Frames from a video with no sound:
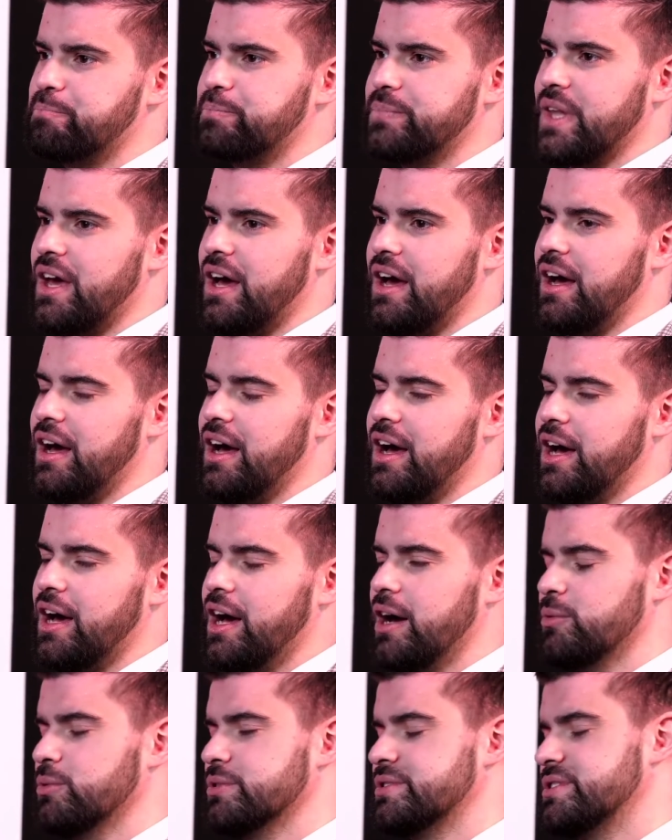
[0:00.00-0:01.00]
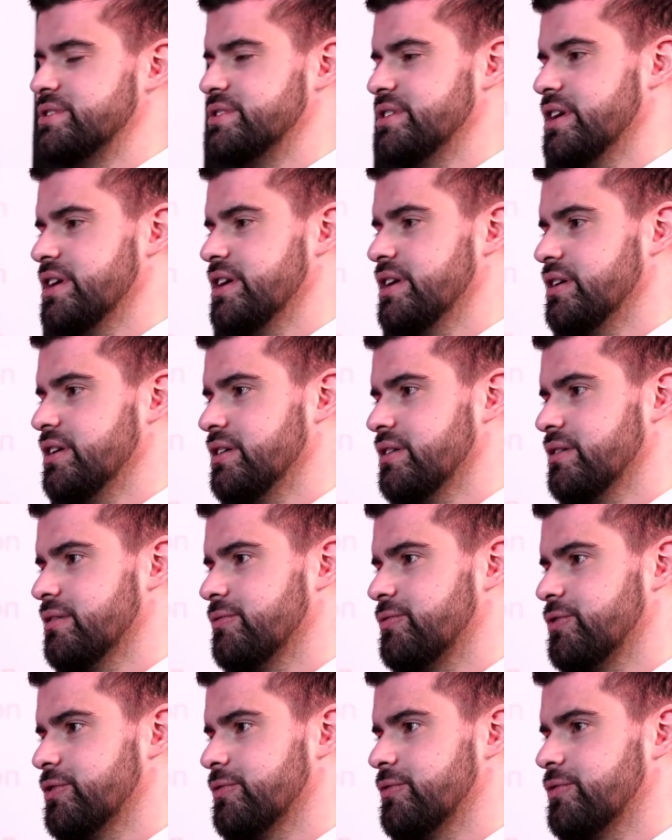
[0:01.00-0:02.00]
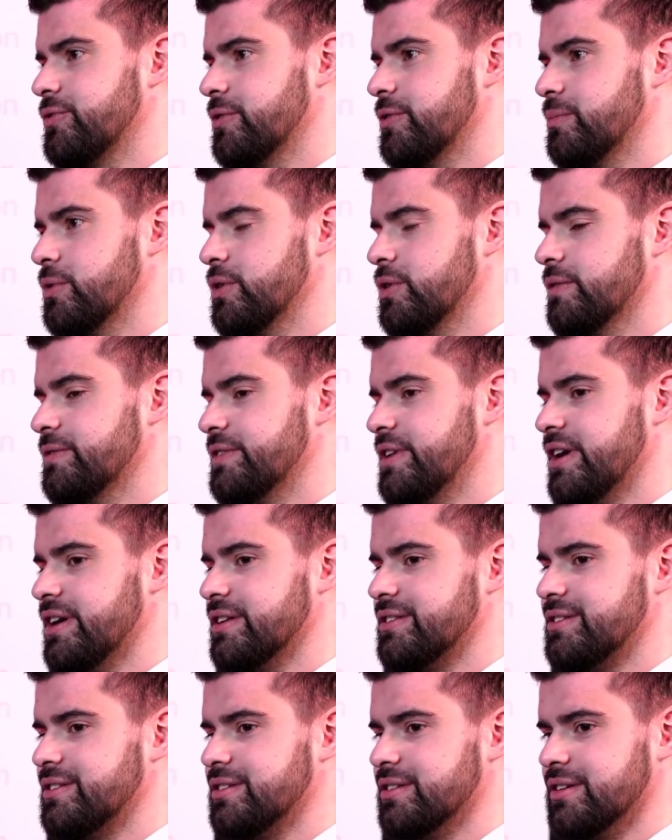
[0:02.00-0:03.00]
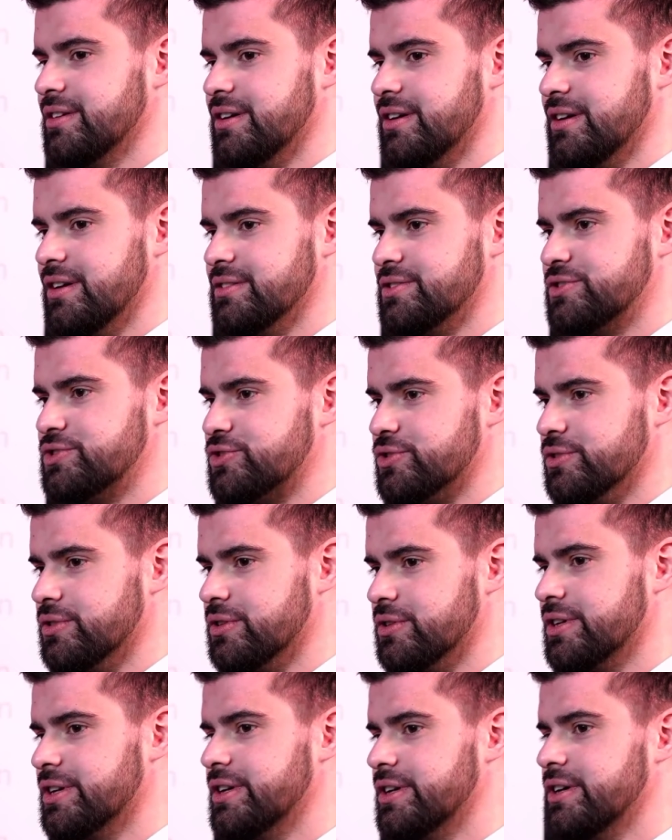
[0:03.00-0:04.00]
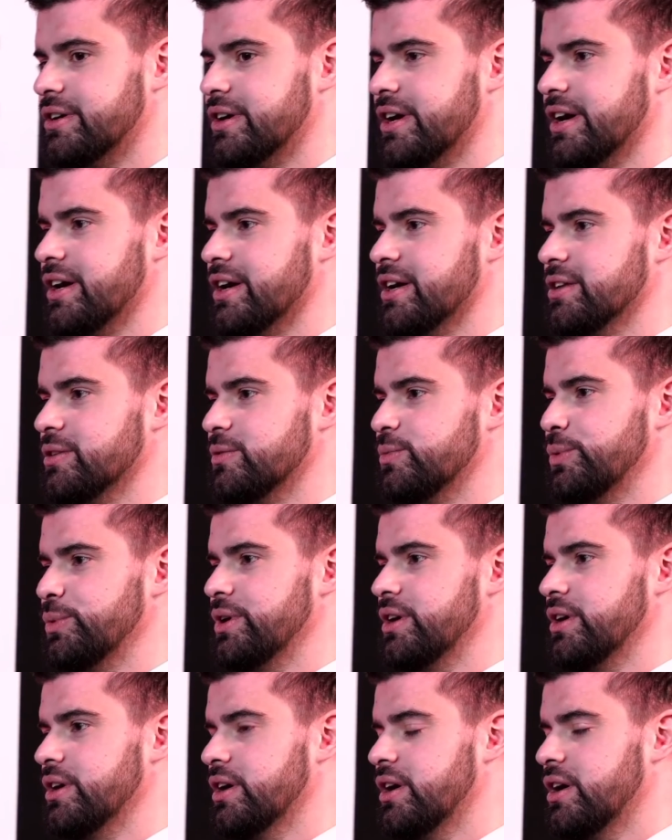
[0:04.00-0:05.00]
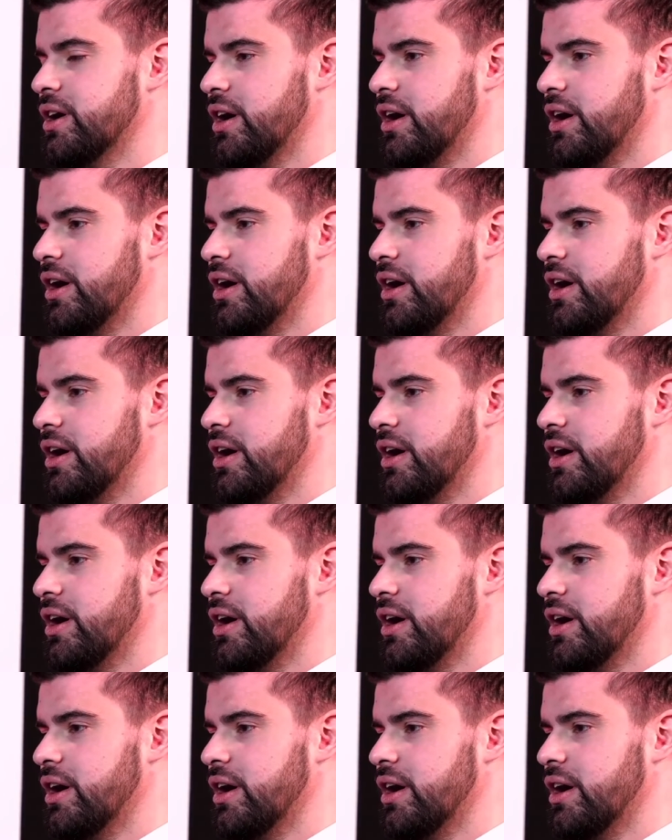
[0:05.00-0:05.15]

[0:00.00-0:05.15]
I would say from all of that stronger, and we